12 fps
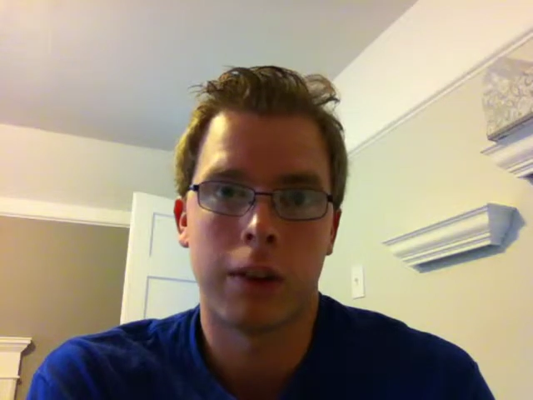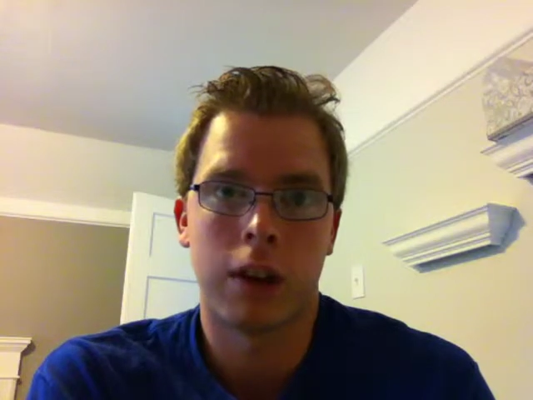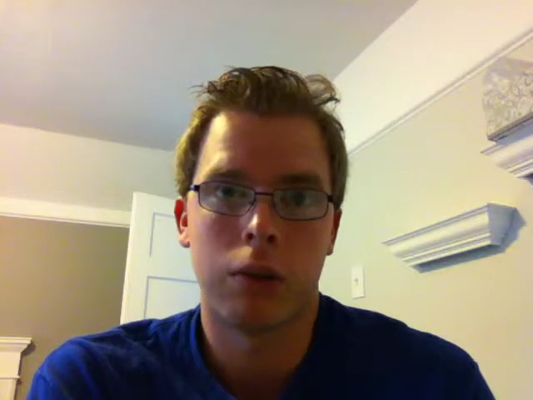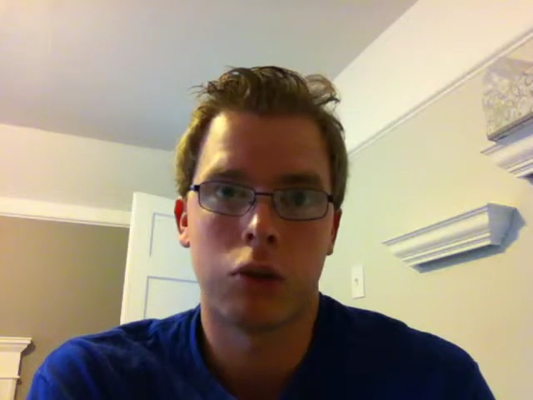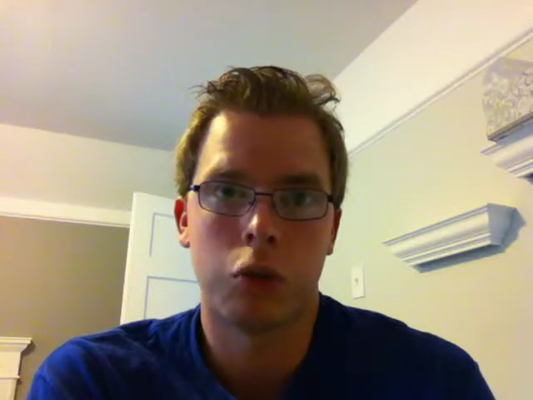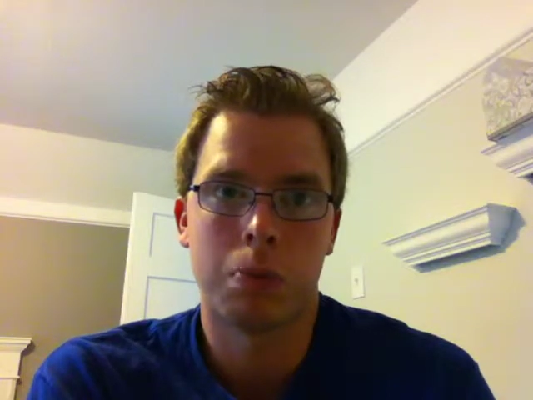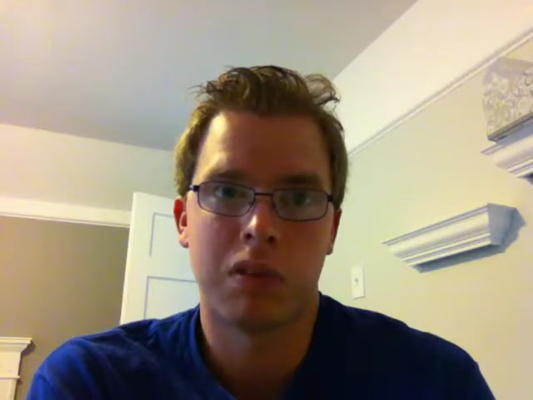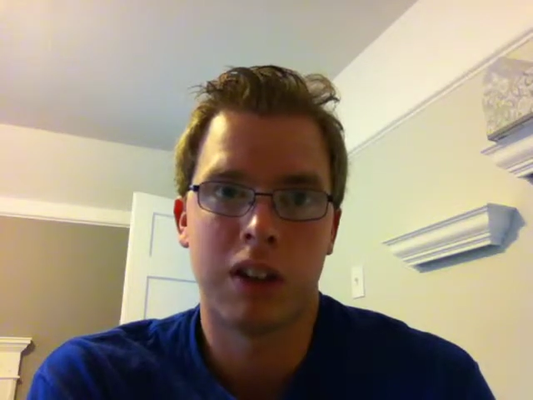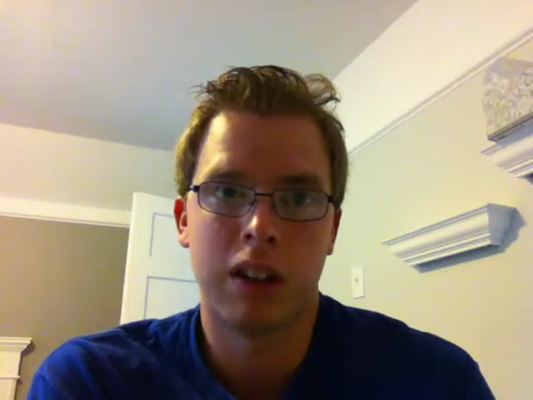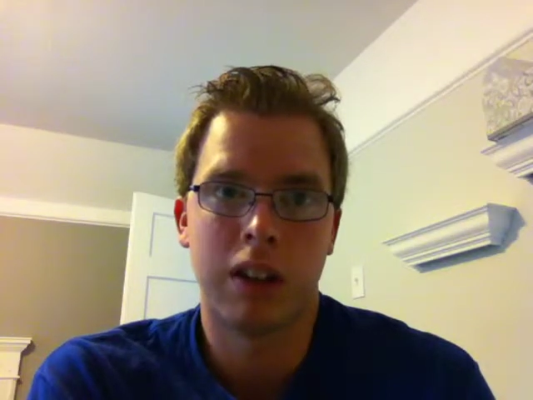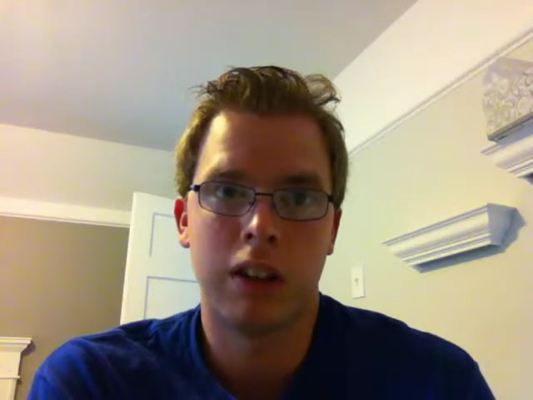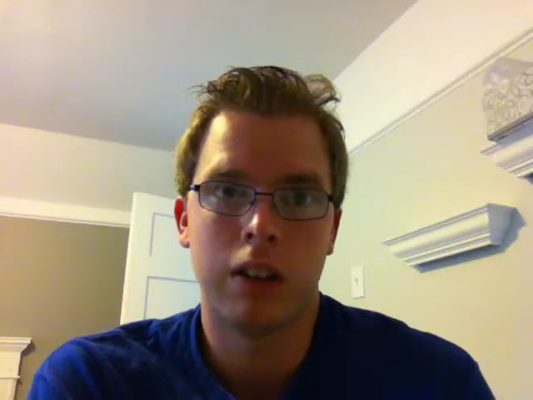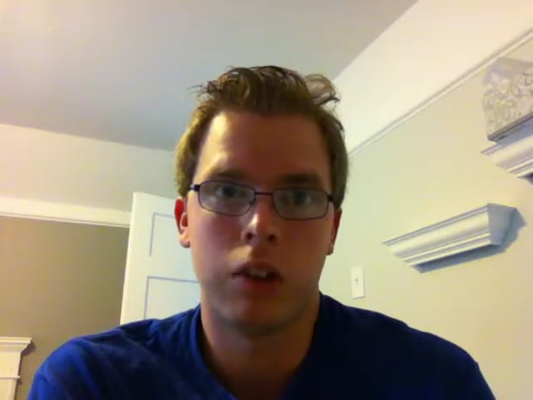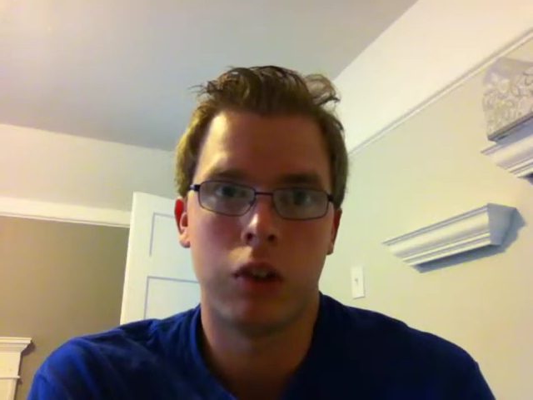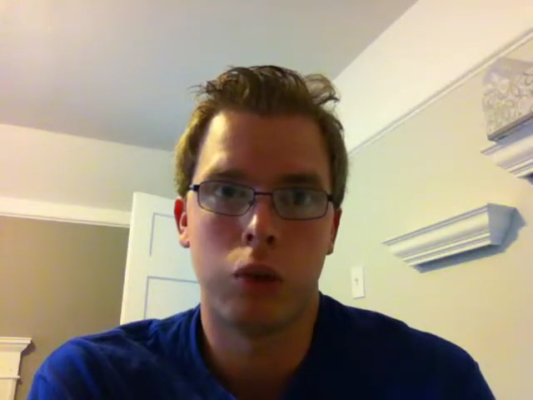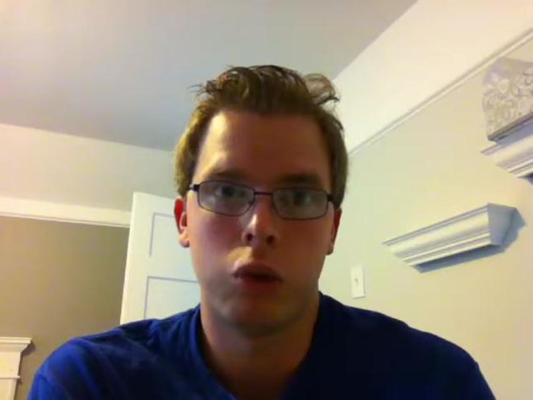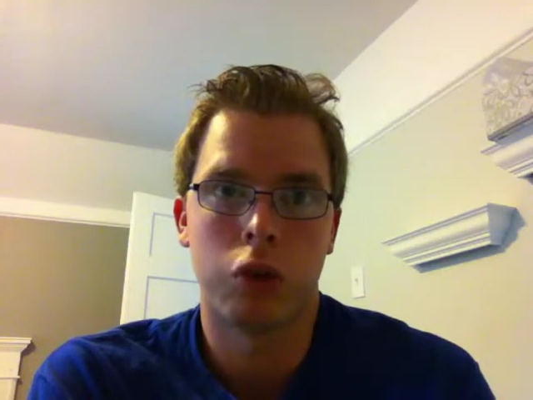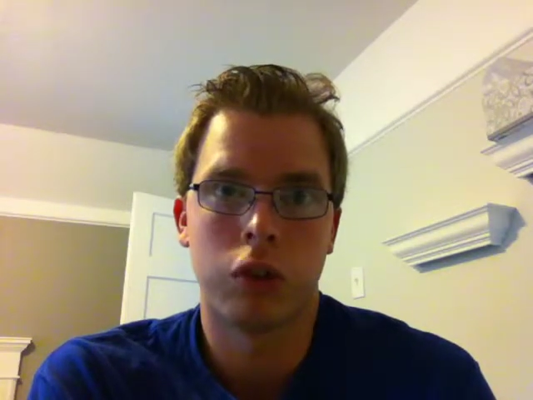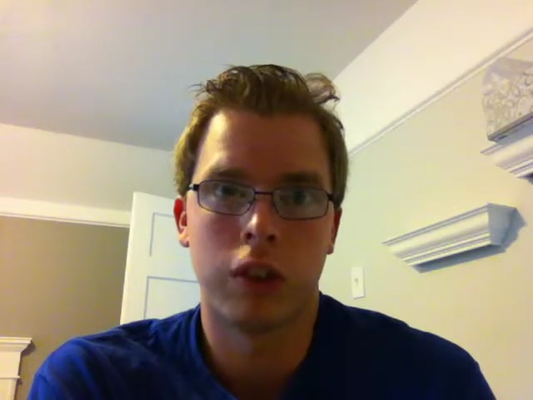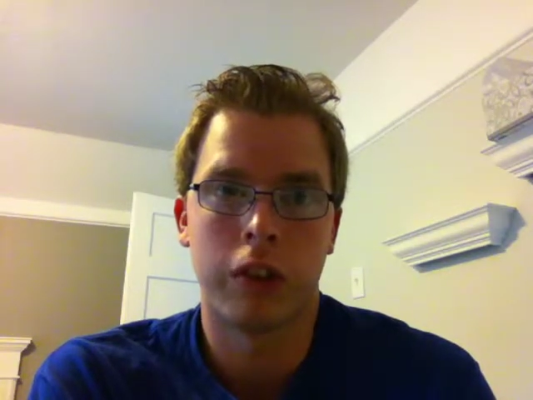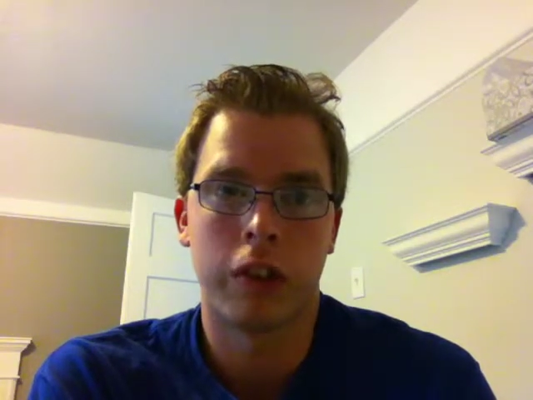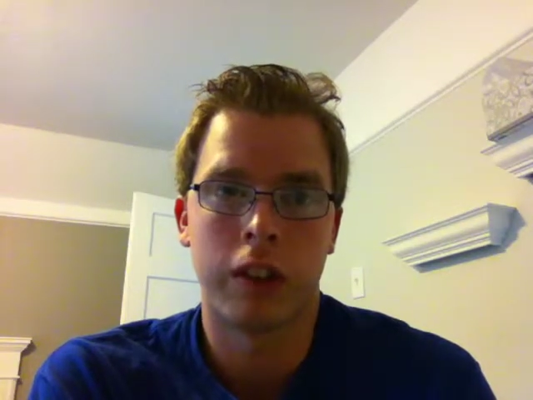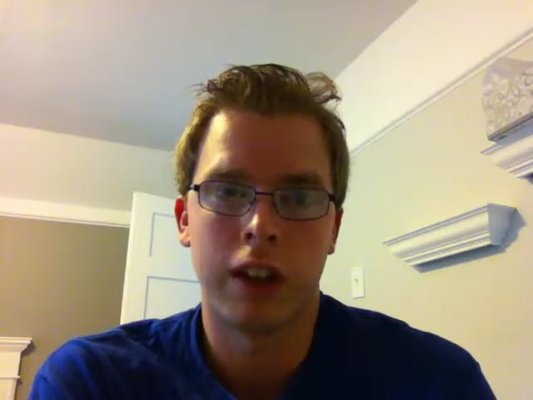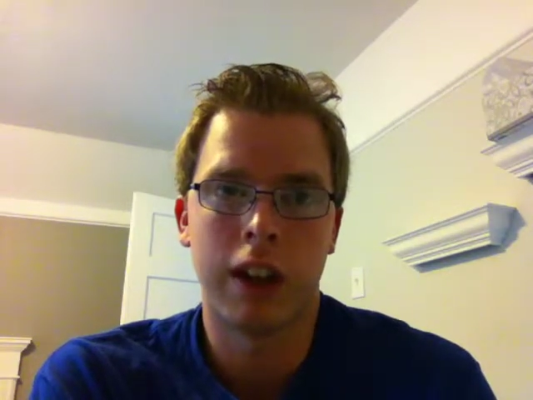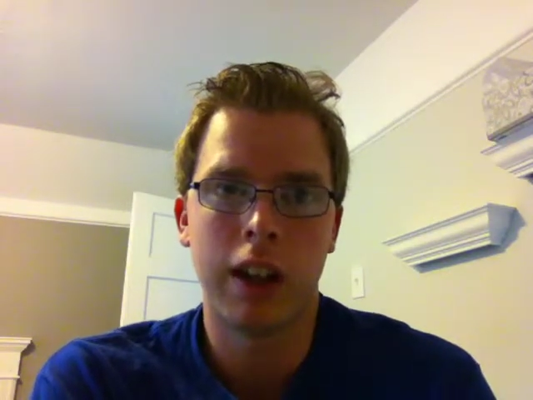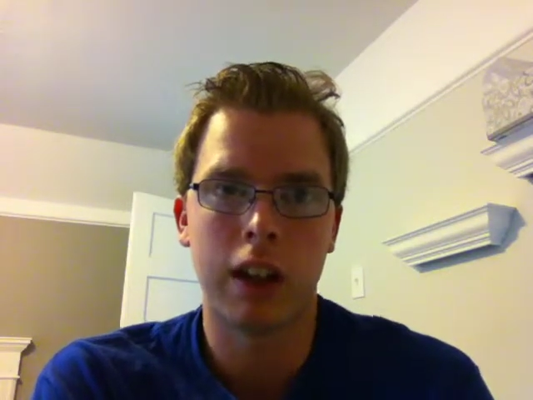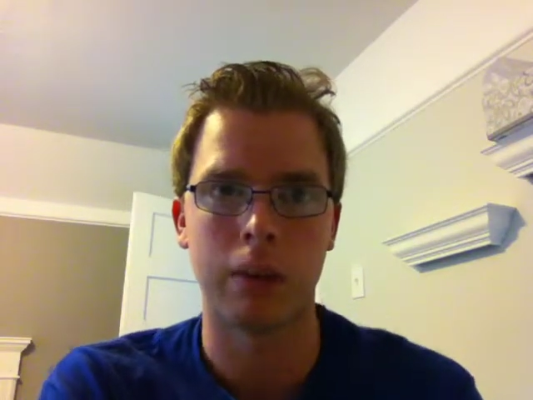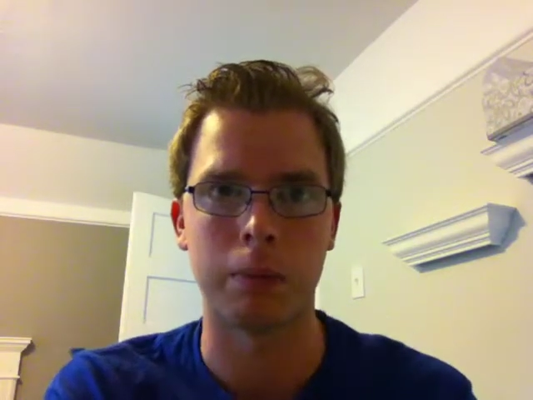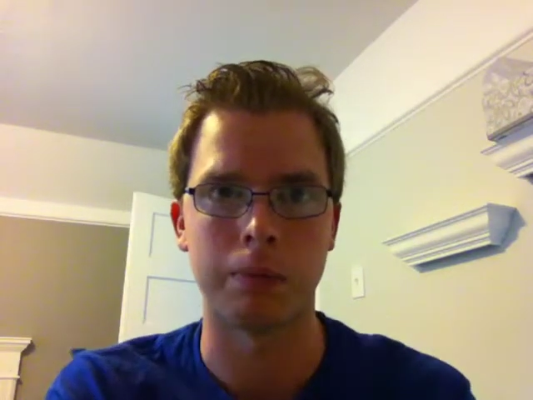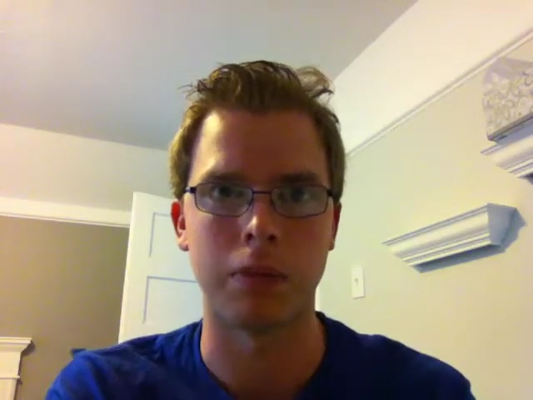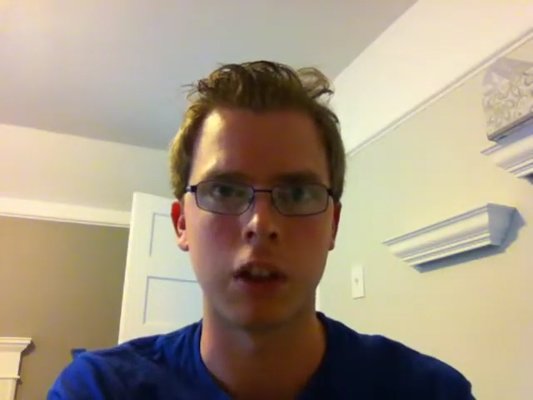outplaying his usefulness in the game.